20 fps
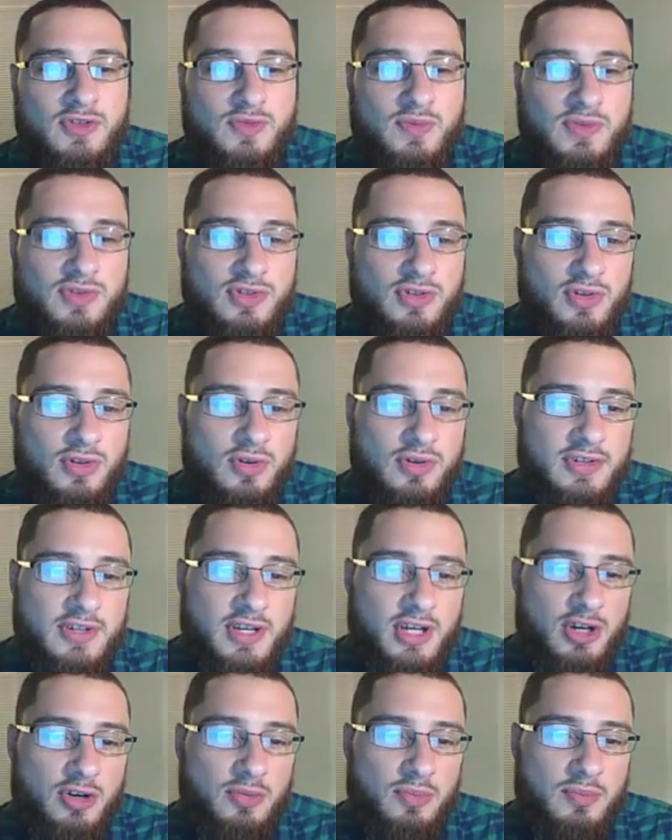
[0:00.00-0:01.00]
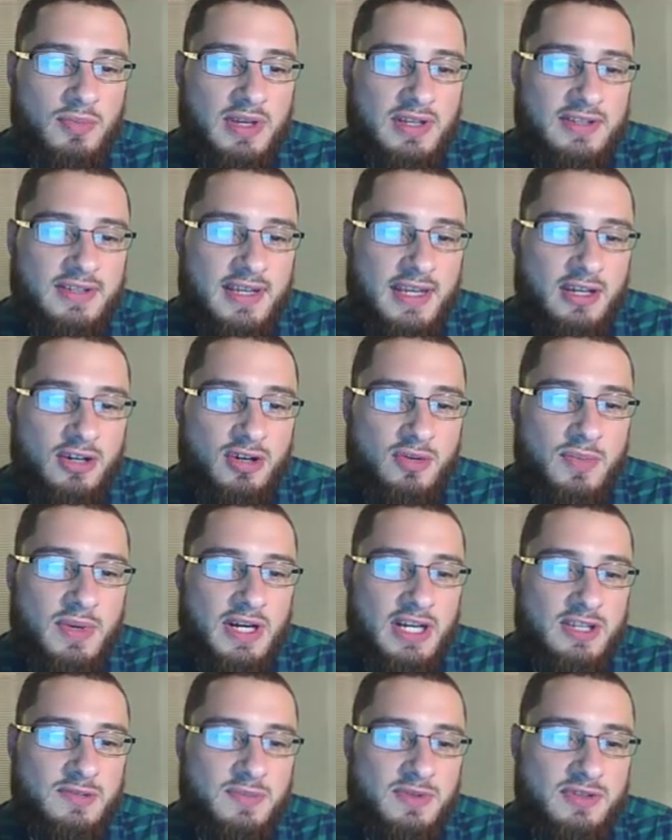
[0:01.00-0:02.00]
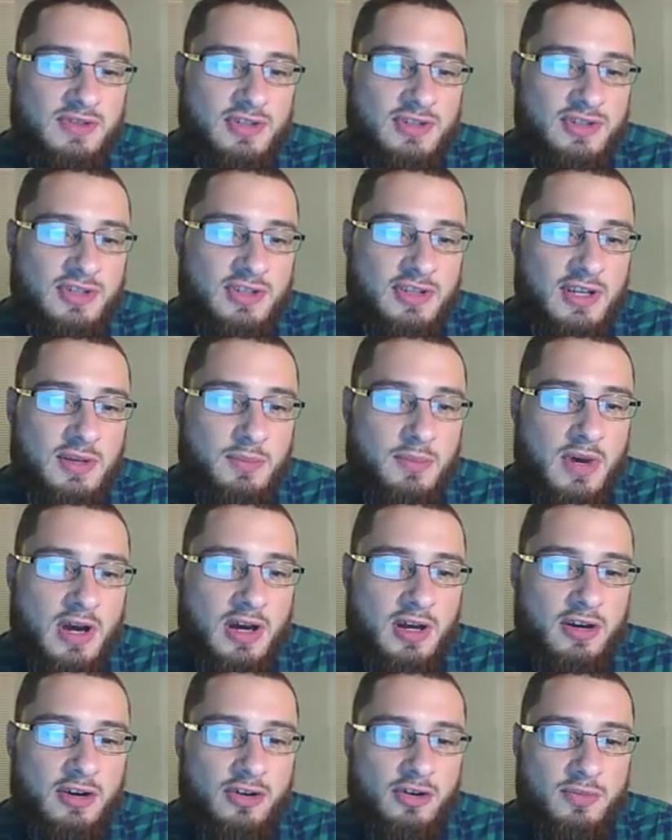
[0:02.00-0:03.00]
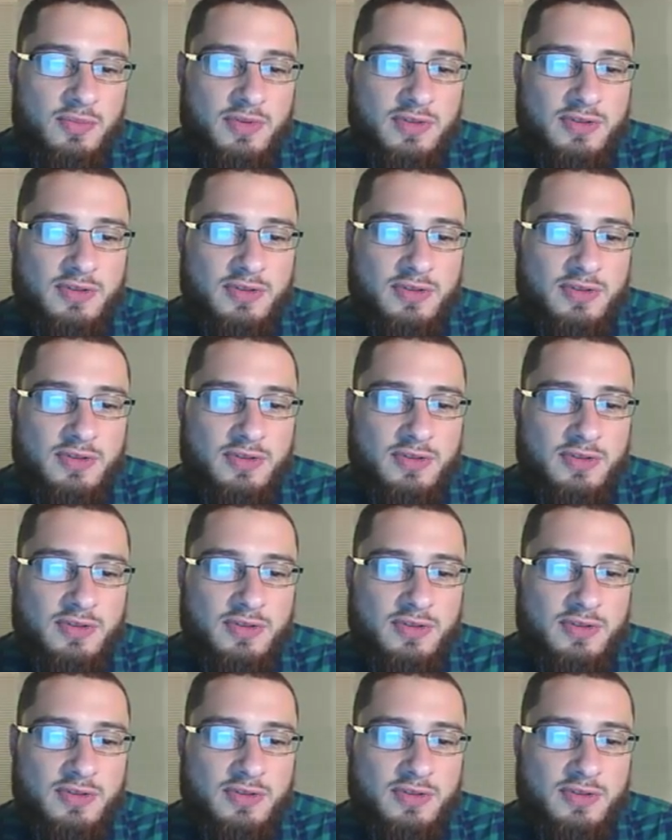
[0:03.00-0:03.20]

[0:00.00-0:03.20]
which are going to help maintain our body's position they monitor